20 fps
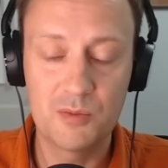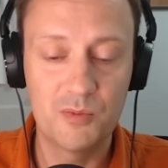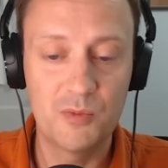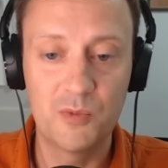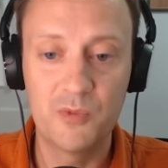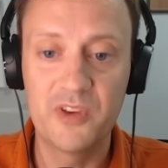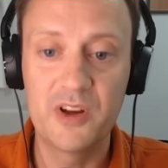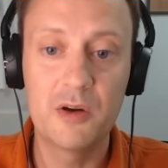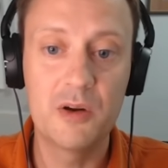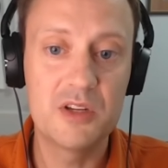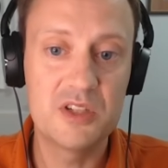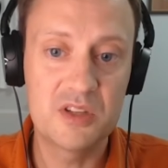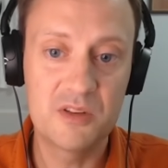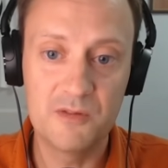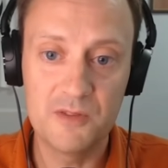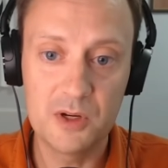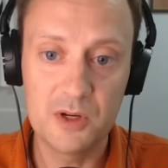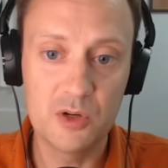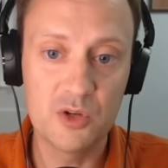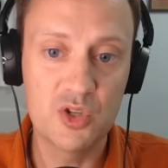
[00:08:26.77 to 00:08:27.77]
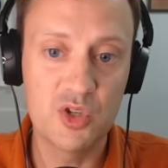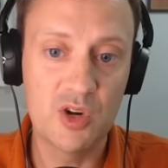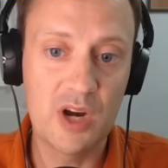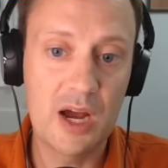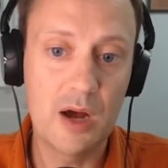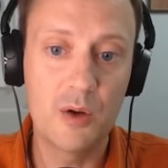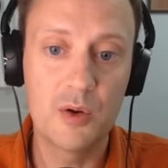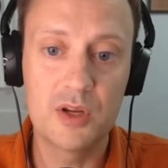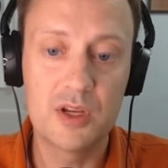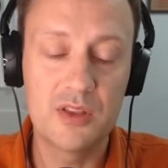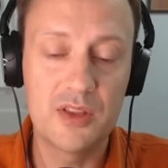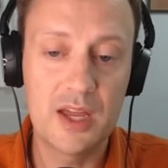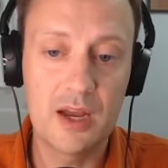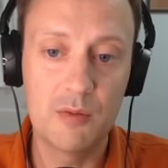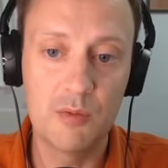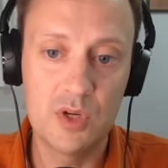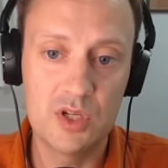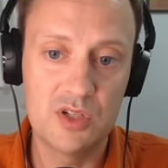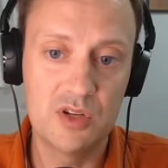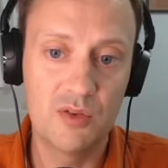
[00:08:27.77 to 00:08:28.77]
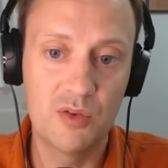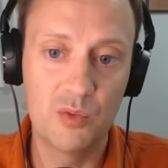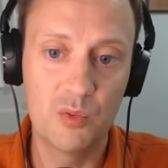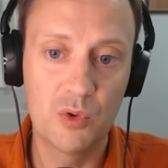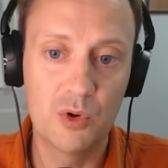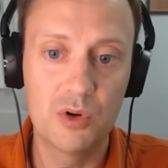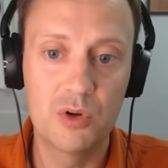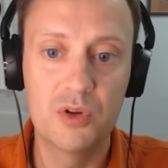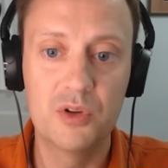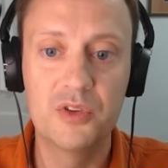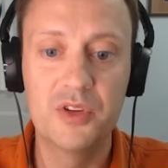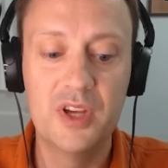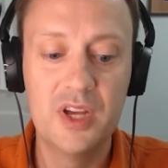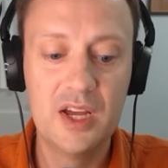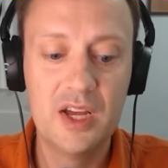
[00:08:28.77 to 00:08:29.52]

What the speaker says: very severe drought in that region of the world.